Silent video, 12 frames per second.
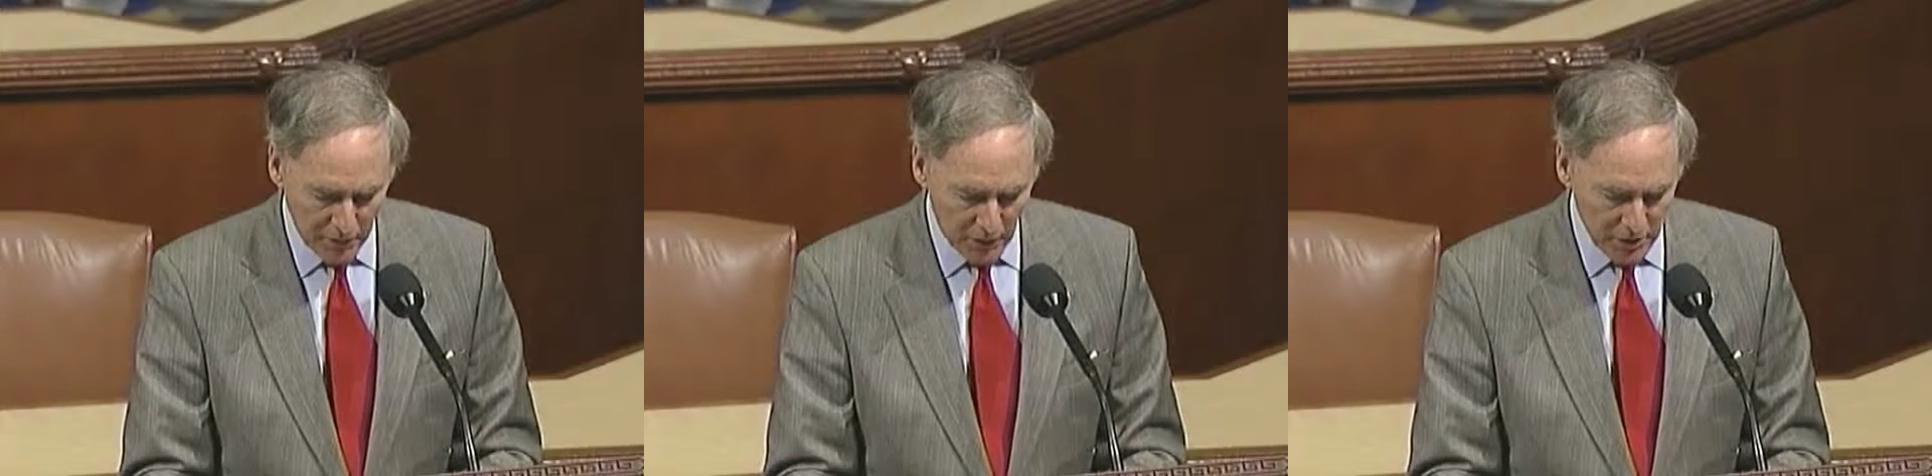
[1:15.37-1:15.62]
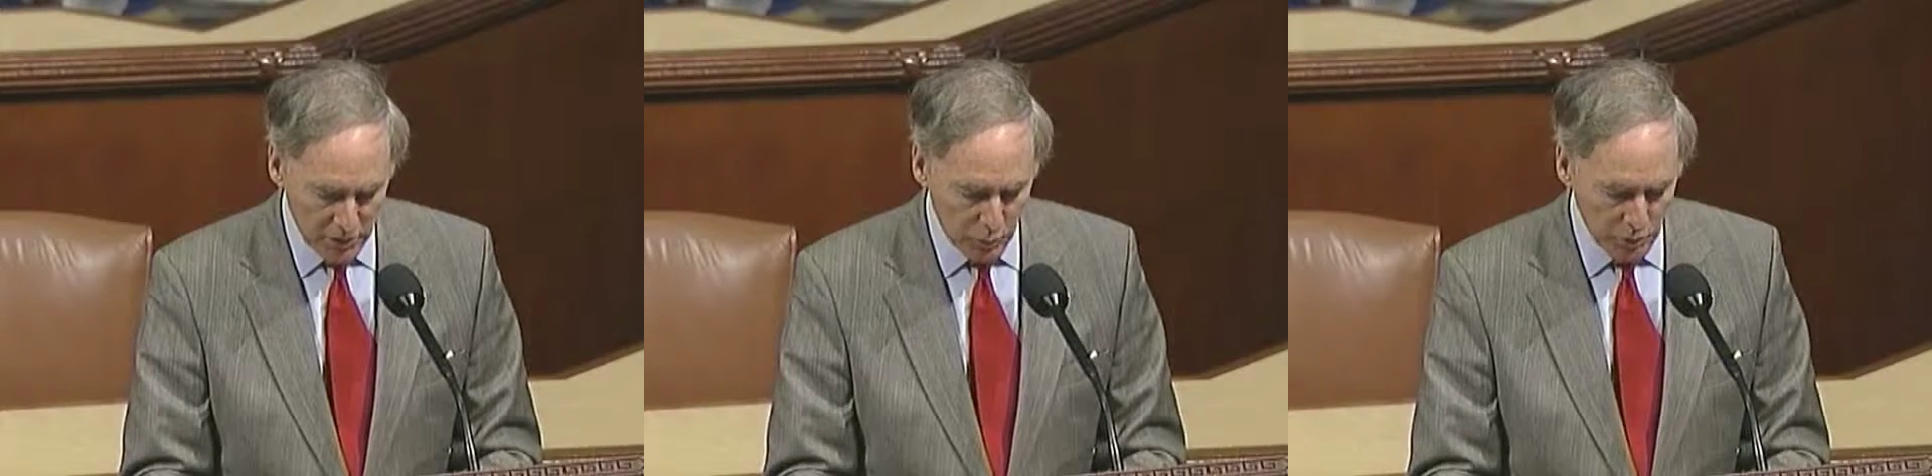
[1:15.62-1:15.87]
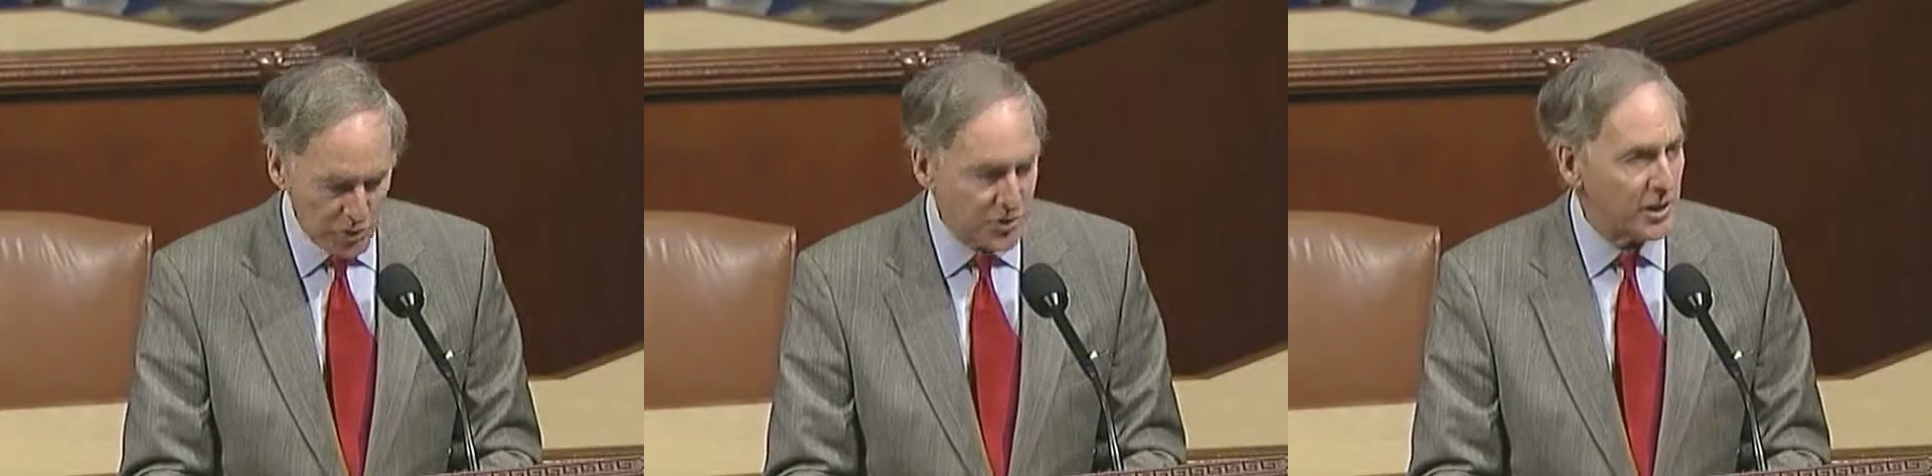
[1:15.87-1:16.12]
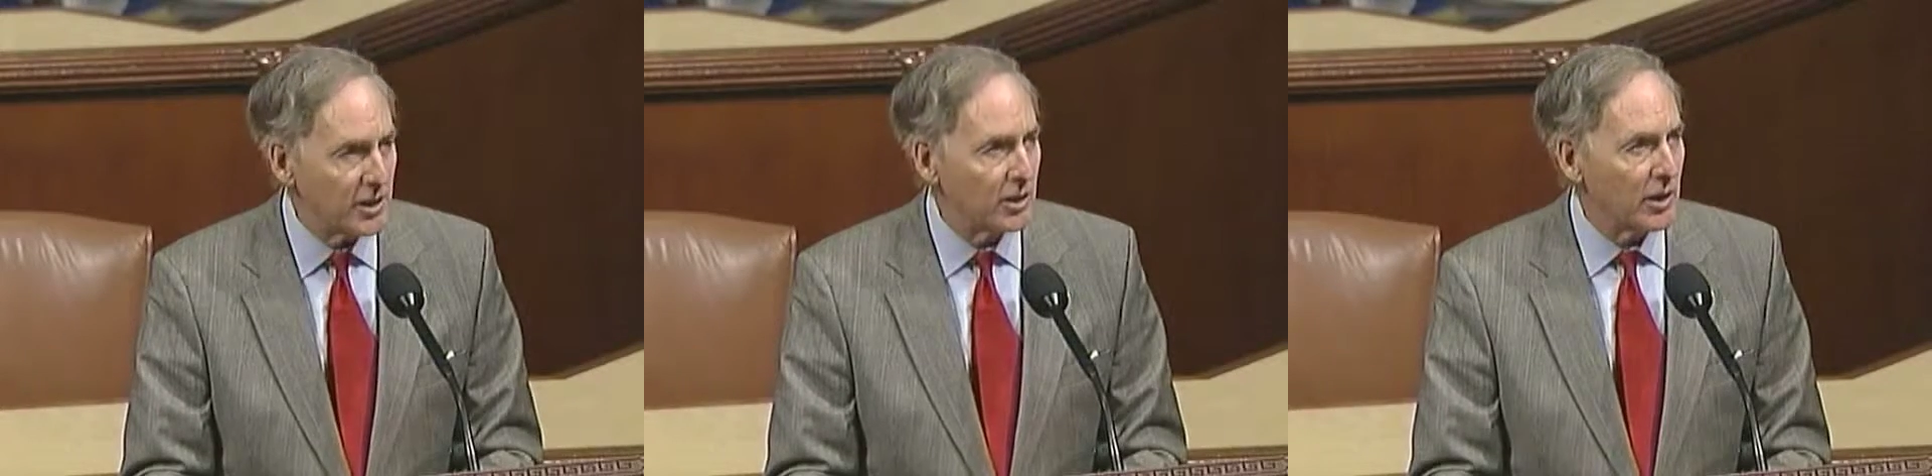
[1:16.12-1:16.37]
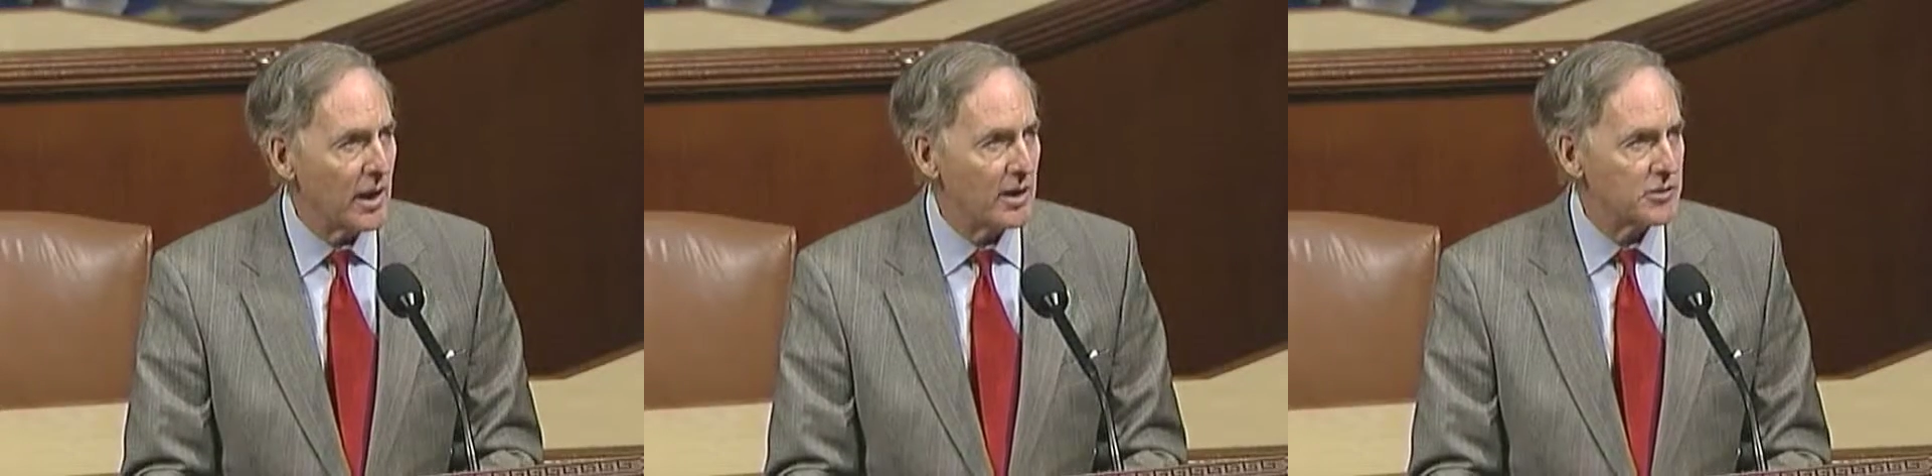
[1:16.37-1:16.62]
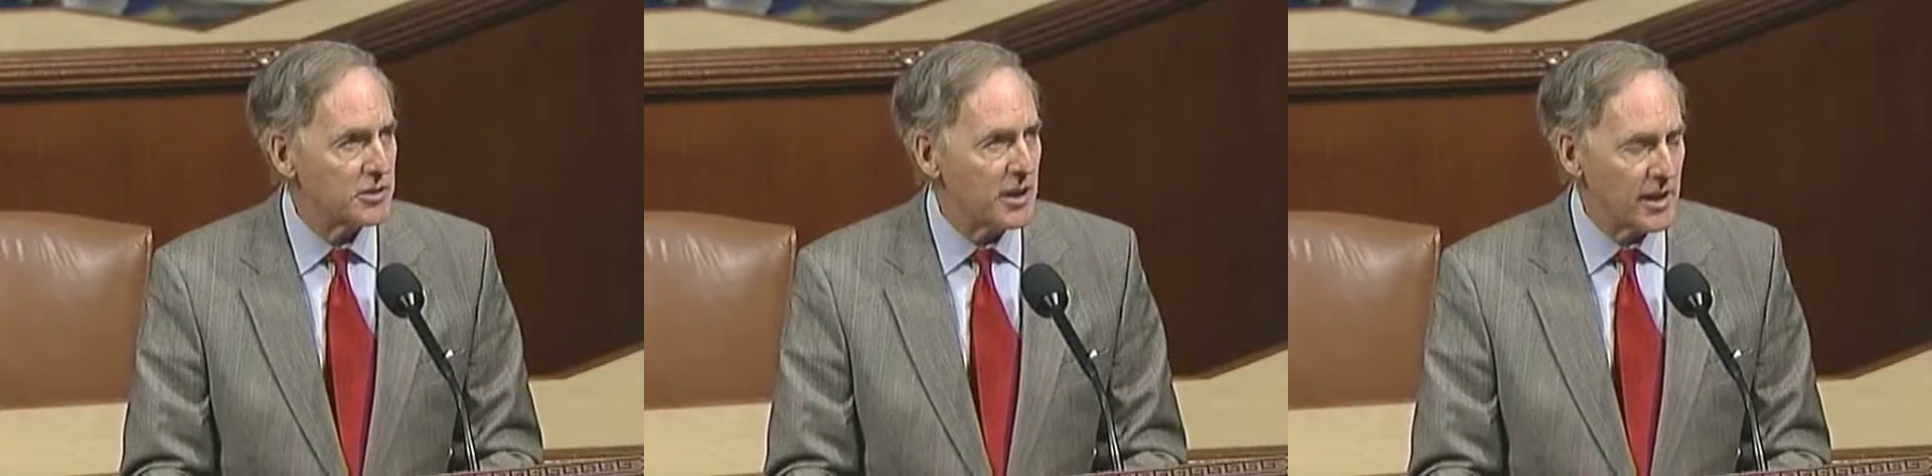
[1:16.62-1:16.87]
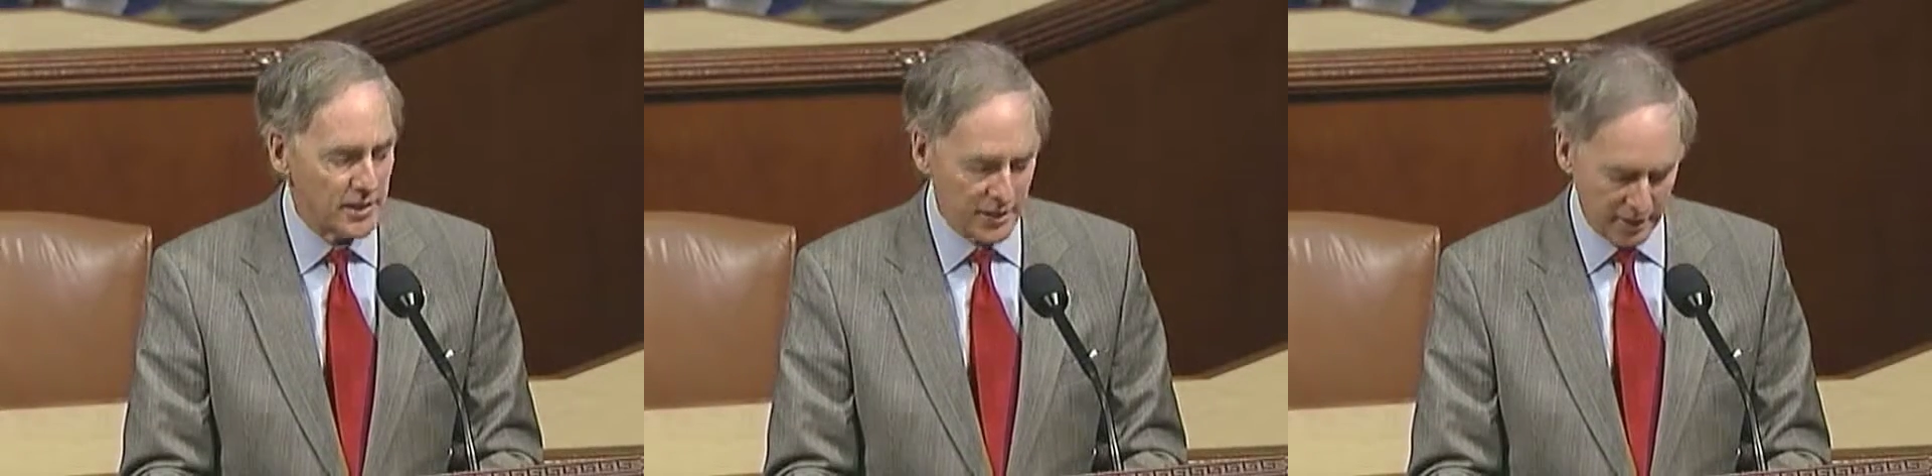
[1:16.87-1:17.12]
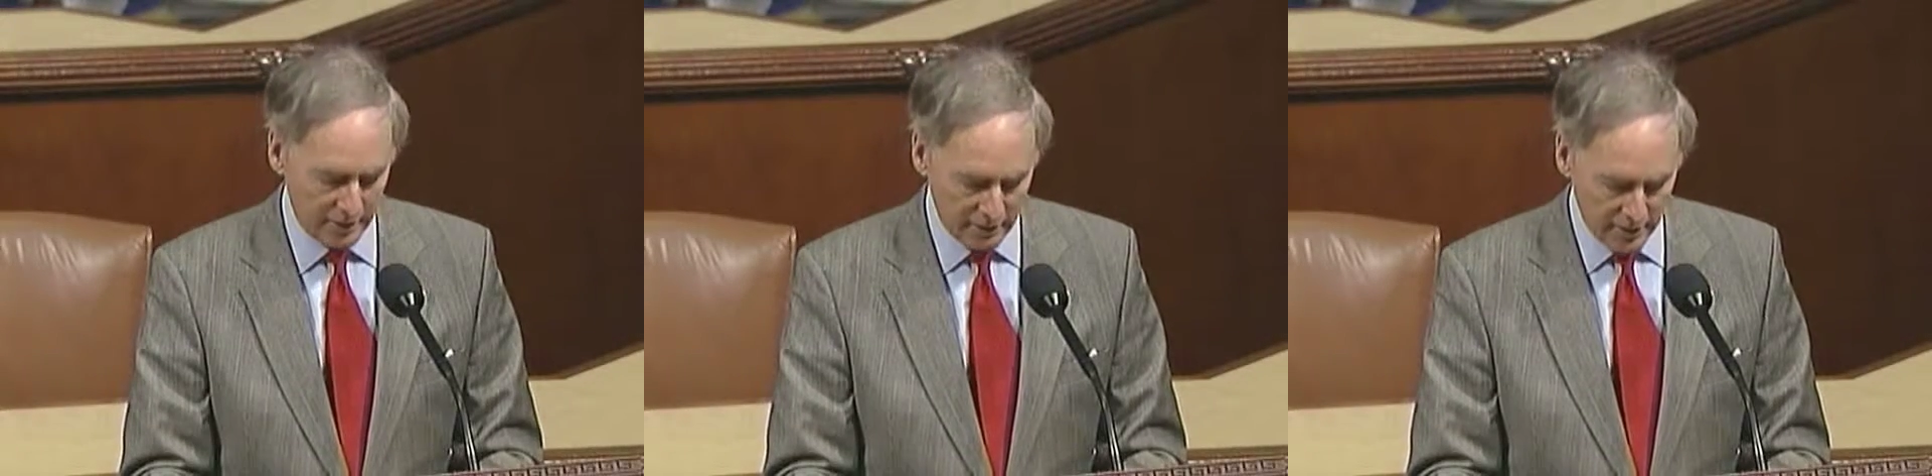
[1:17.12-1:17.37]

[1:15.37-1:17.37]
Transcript: funds were still outstanding.